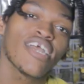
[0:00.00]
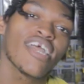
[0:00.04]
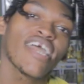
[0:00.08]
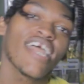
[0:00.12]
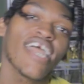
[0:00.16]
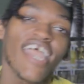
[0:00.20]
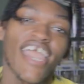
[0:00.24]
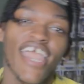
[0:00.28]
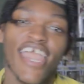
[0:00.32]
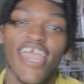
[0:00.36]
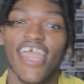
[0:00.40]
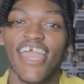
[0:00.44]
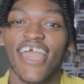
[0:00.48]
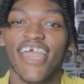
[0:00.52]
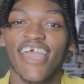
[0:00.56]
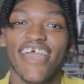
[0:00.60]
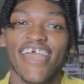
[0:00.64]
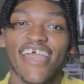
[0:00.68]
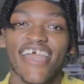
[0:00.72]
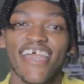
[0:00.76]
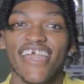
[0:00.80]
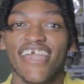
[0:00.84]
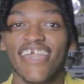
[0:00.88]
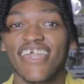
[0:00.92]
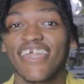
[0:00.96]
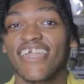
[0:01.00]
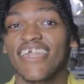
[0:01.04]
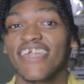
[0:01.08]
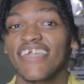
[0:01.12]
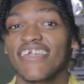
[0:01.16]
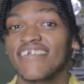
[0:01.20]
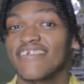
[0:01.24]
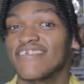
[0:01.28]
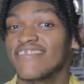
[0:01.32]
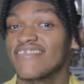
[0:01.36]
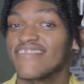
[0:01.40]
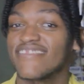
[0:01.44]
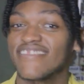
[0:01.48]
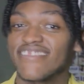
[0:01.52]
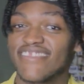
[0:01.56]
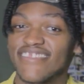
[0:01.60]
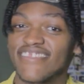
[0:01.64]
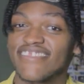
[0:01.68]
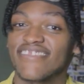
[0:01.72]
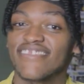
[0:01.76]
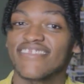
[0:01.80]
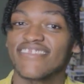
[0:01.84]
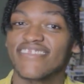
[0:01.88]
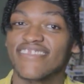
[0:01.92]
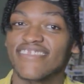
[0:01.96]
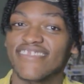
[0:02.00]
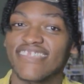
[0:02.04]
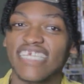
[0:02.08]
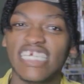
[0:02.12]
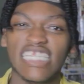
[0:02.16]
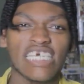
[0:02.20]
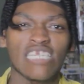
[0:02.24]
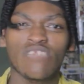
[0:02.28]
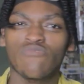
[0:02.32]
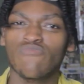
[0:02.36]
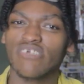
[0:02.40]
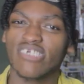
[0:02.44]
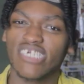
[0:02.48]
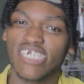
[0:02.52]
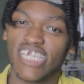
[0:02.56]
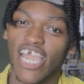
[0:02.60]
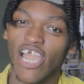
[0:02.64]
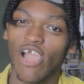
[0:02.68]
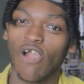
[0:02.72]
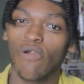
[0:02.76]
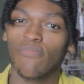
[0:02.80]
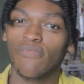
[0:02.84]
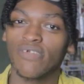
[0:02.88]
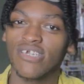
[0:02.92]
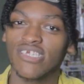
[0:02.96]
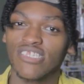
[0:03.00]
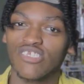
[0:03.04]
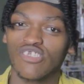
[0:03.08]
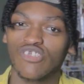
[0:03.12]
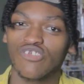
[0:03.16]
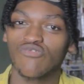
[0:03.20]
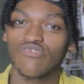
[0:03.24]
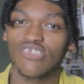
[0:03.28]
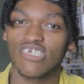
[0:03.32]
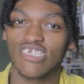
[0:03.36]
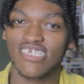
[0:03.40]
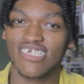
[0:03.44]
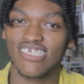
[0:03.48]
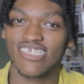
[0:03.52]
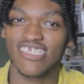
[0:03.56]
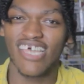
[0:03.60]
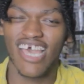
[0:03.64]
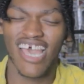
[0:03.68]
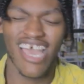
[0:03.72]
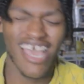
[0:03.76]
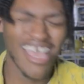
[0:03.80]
and it didn't really help in the tuning exam.